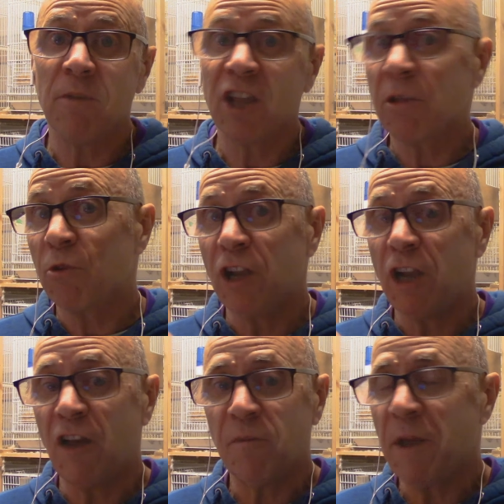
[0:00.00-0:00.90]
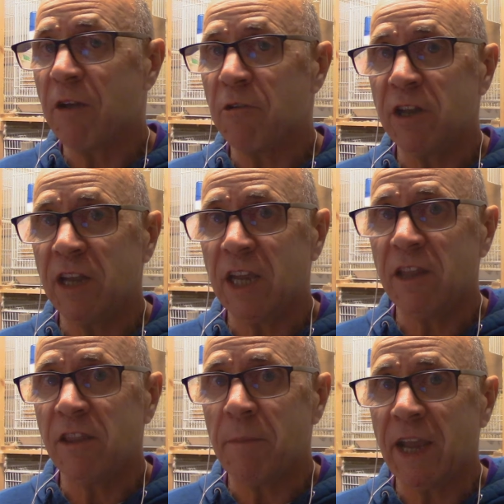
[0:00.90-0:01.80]
this was a love pairing
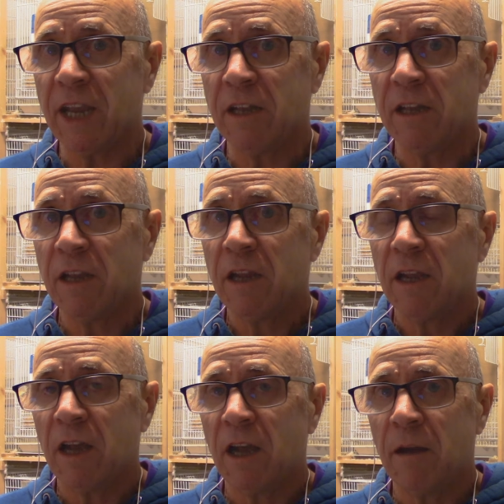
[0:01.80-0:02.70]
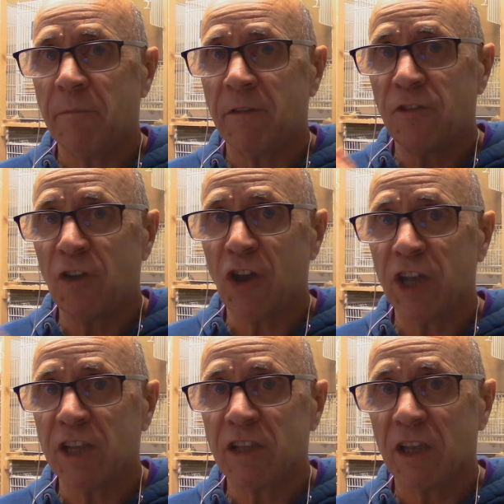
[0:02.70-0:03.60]
in the main
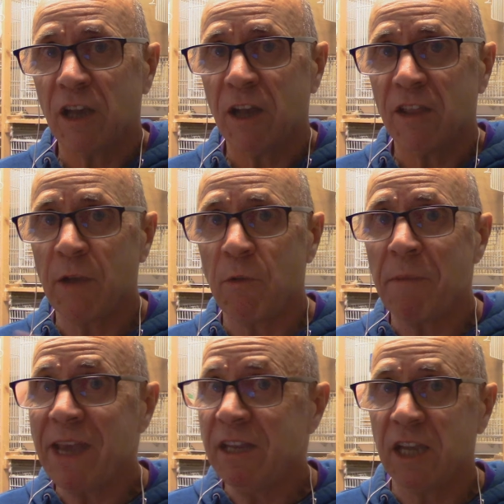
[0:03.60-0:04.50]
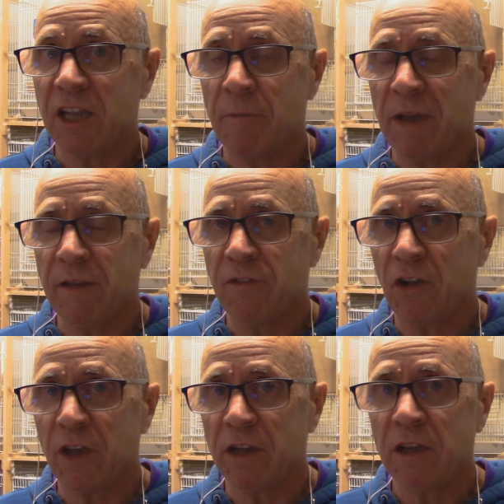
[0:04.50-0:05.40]
flight. They were mating in the main
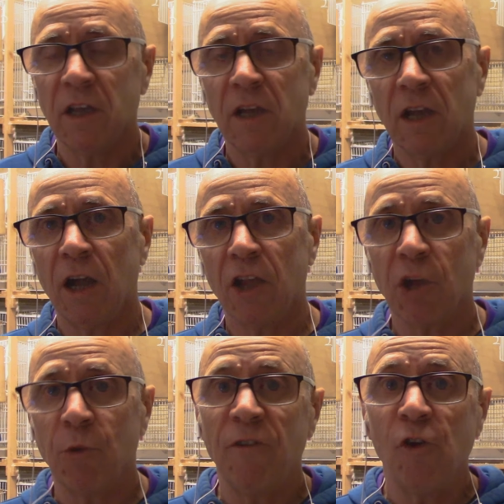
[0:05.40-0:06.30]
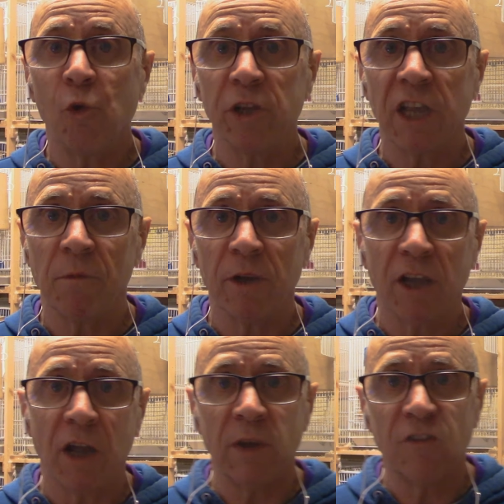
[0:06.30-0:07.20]
flight, so we thought we'd give them a
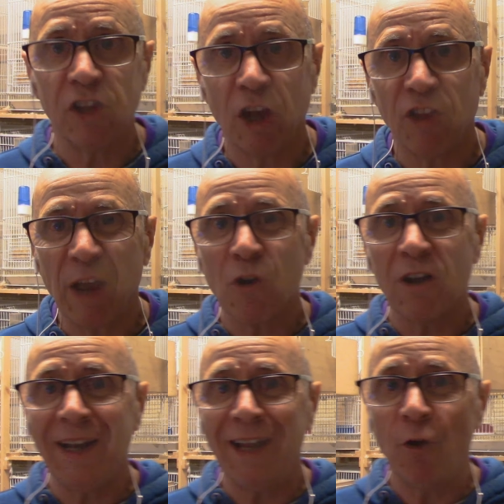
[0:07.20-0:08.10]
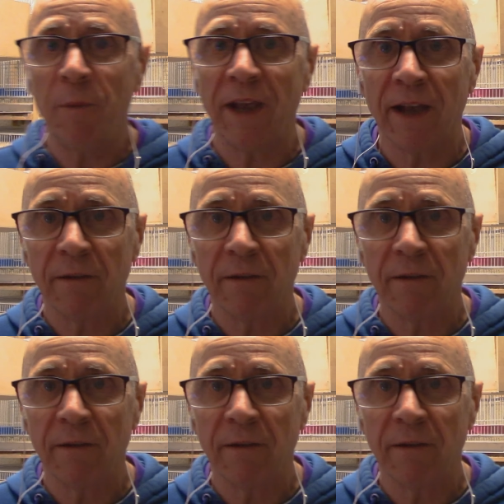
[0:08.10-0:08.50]
go, even though they were a little bit